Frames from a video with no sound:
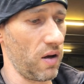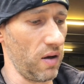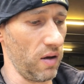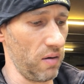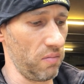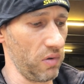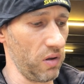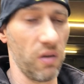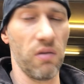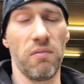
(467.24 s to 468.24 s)

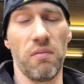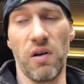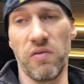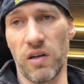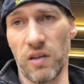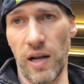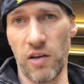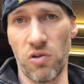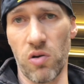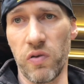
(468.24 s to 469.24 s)
I've dunked the
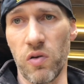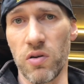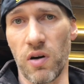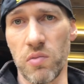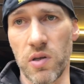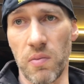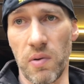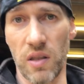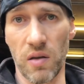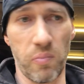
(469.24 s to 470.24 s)
electrode a few times in
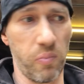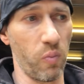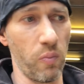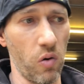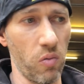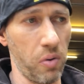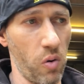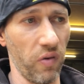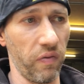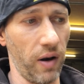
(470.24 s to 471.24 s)
the molten
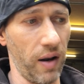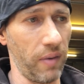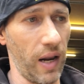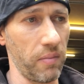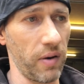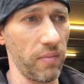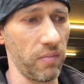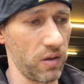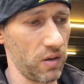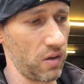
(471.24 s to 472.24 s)
pool of aluminium,
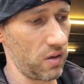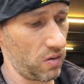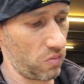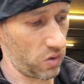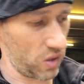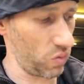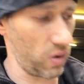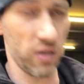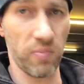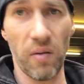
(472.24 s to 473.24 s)
which is
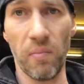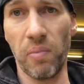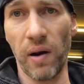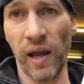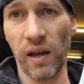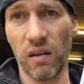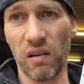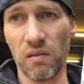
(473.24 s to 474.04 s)
why it's a bit black.